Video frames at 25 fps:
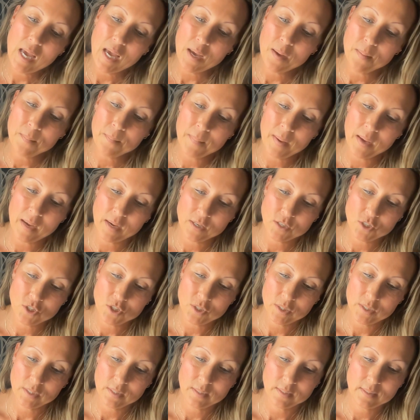
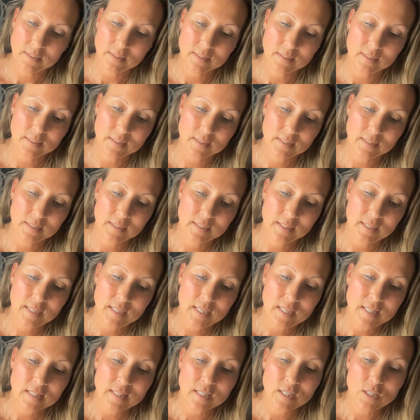Imagine
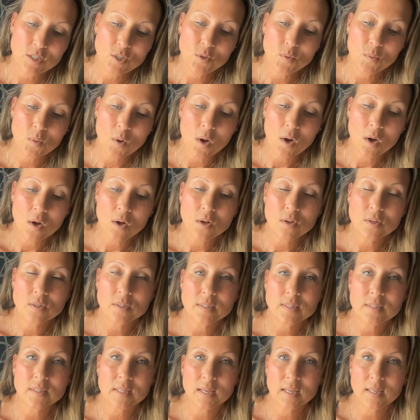that you all
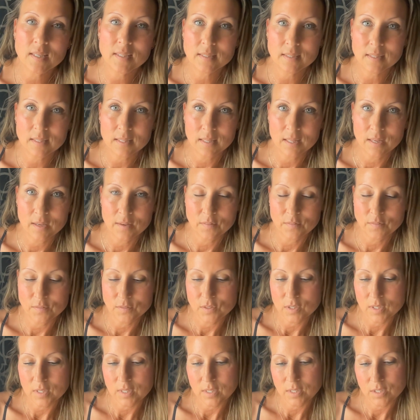send love
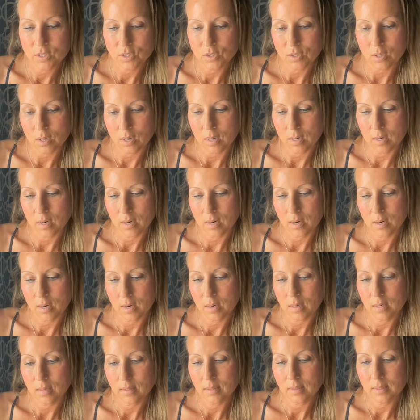to the star,
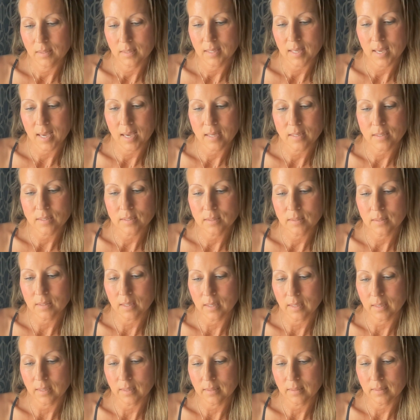candlelight,
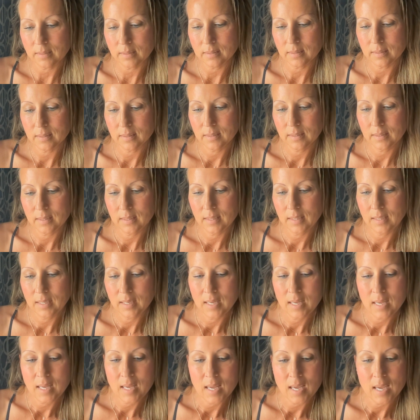
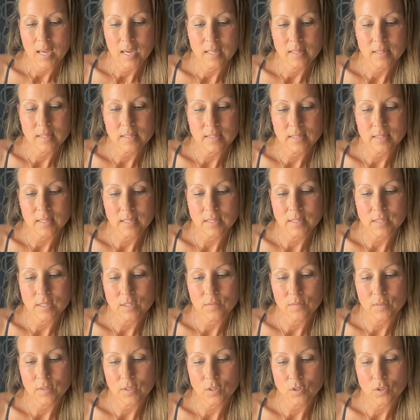and the sense
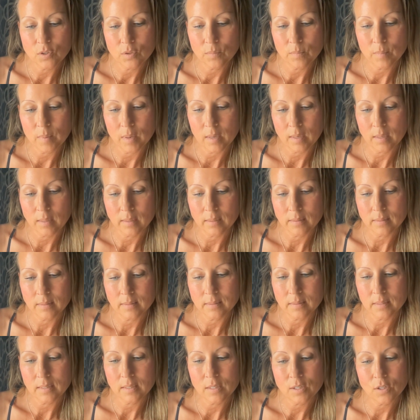of it in your
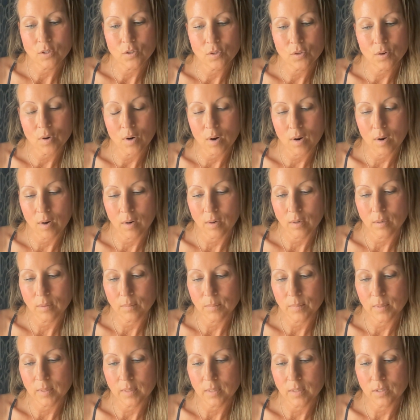mind and in your heart
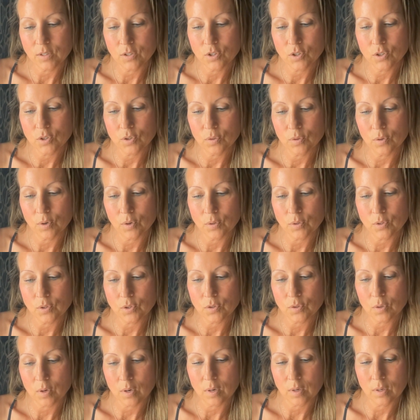begins to grow
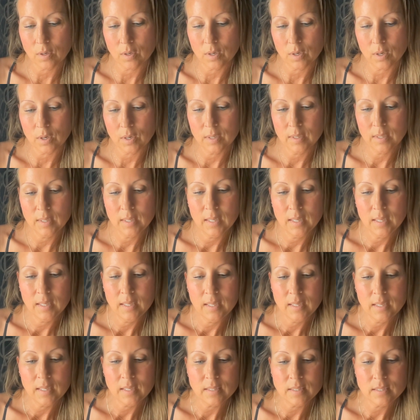stronger
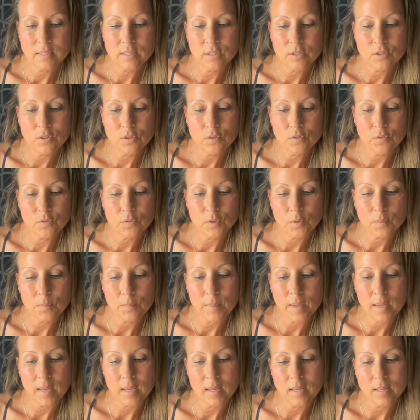until you feel
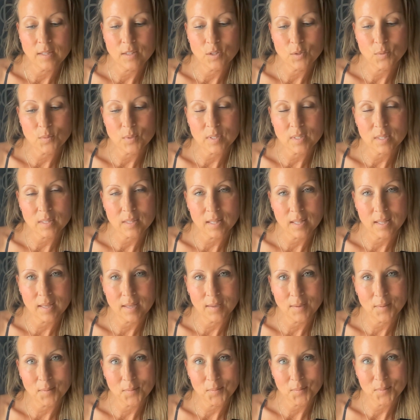bathed with
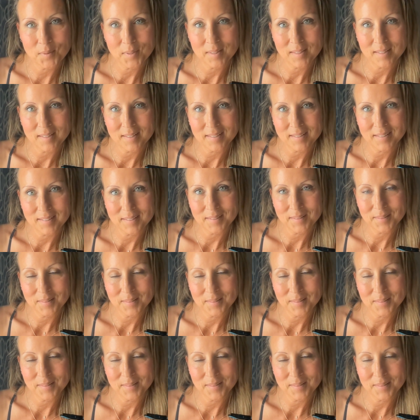light within.